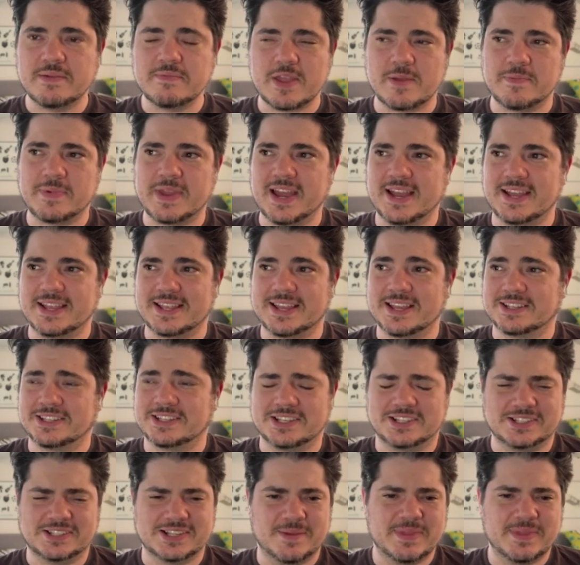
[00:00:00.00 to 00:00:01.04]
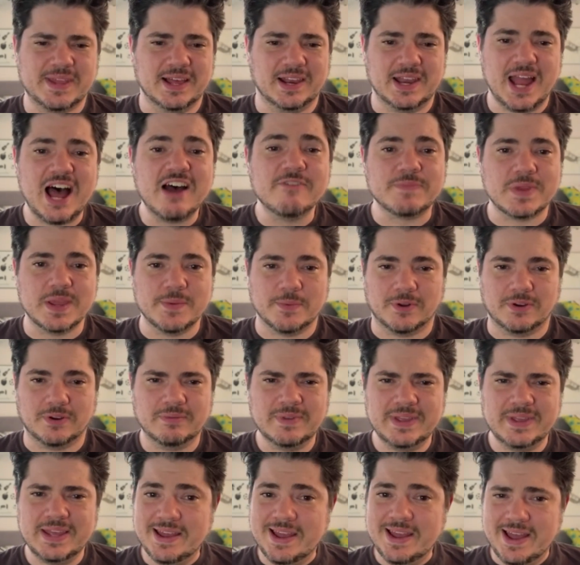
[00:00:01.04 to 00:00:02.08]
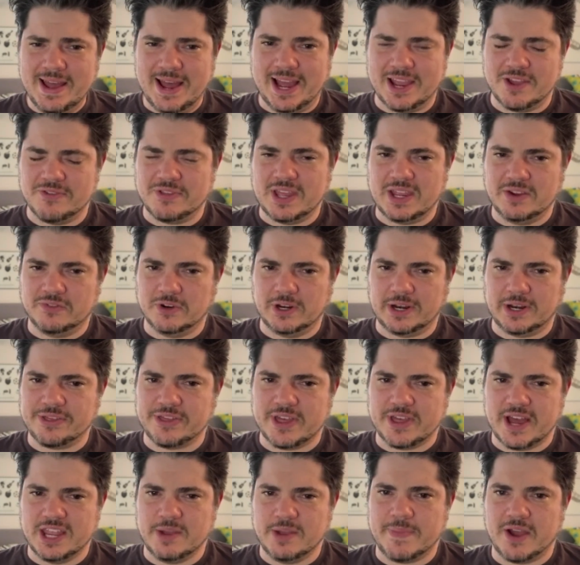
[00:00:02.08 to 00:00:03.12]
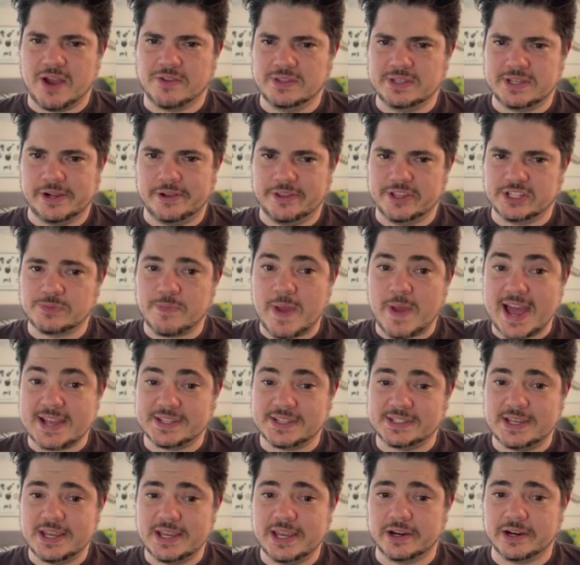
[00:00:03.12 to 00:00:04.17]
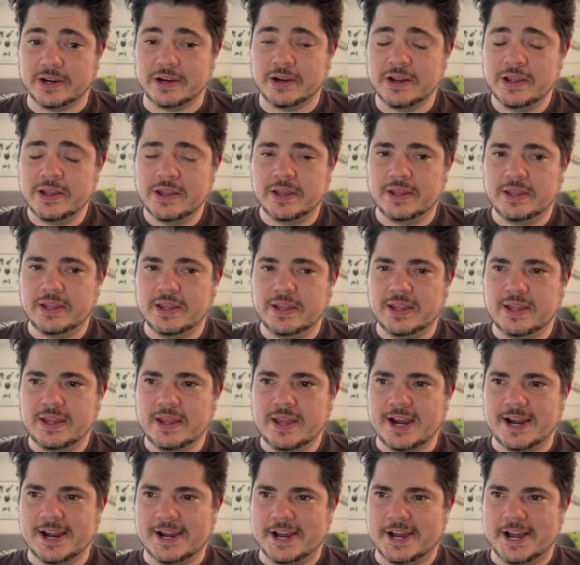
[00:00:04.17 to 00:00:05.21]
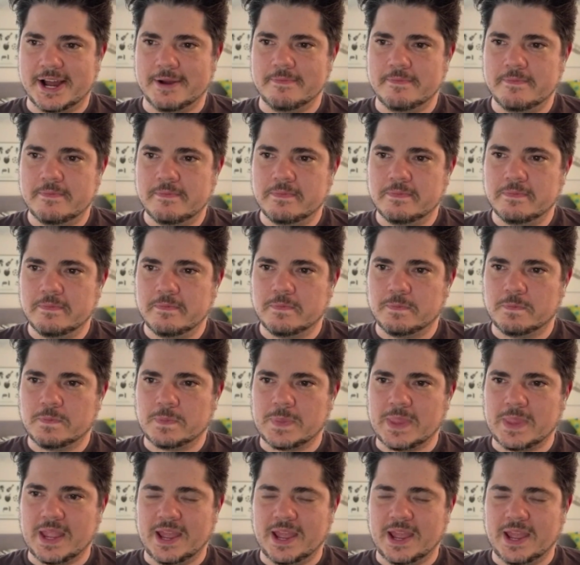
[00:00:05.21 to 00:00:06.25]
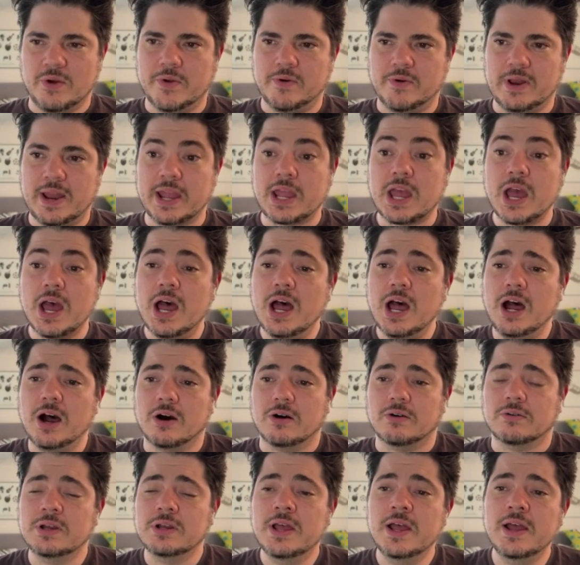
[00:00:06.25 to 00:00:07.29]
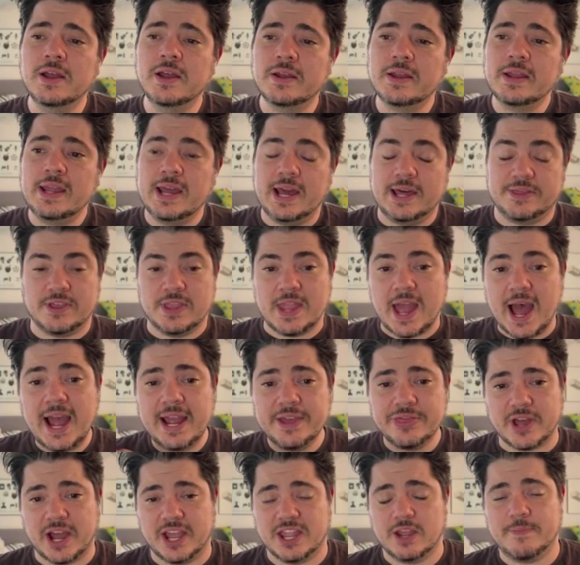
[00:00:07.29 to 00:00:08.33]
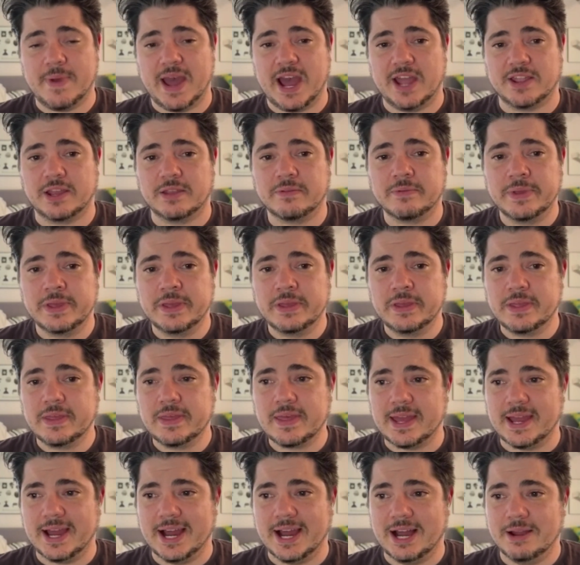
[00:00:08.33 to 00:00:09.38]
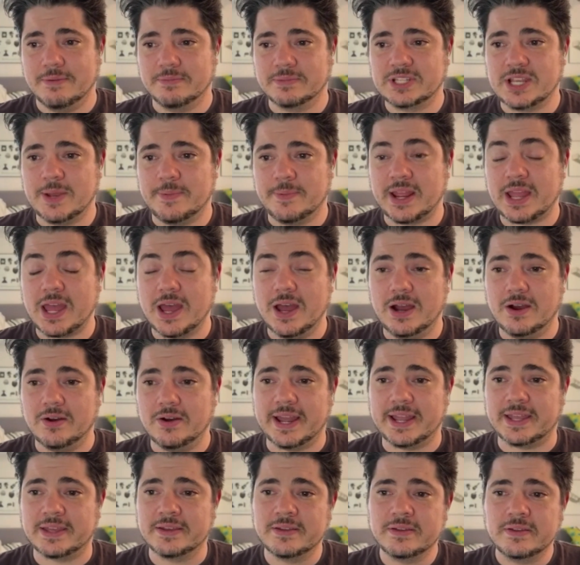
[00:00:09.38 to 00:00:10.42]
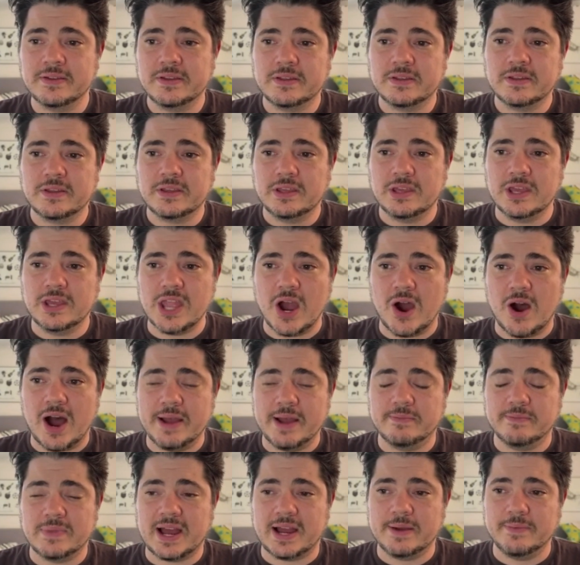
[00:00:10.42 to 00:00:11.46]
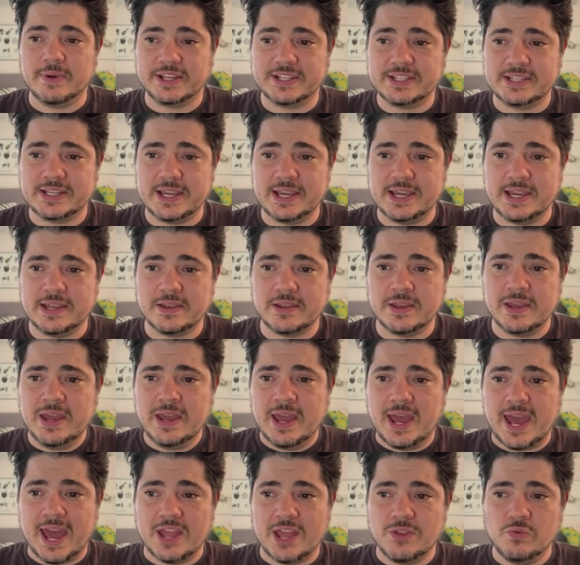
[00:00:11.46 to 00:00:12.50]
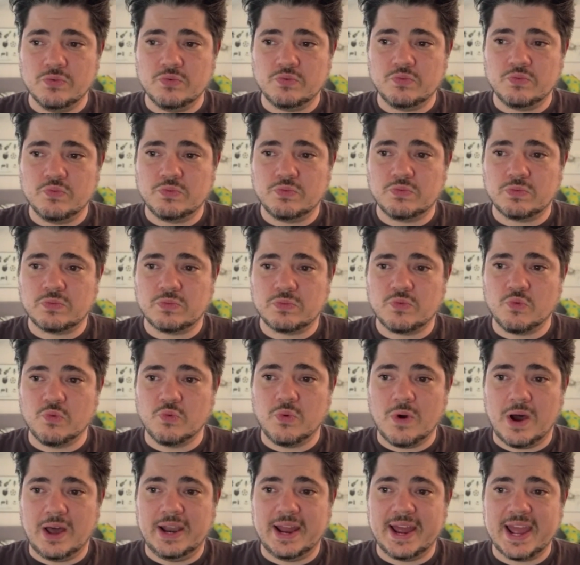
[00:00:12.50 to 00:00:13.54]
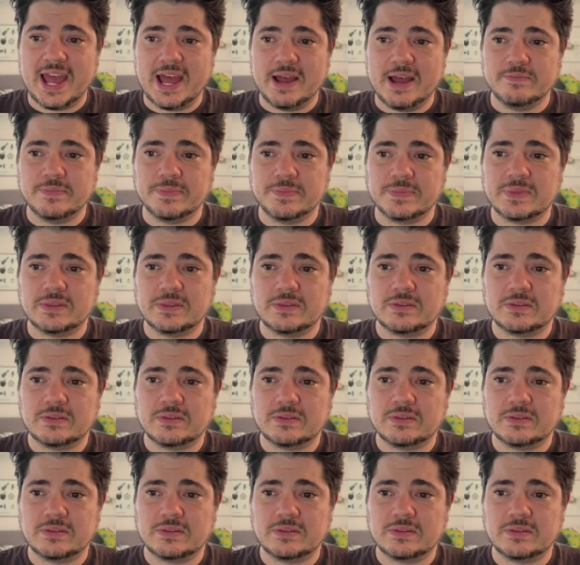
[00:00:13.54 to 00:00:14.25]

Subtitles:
because it's something a lot of people I don't think really thought about until this past year. Um, and then we were like, oh, and then I thought about it. So I'm like, oh, like, I'm Latin, and while I am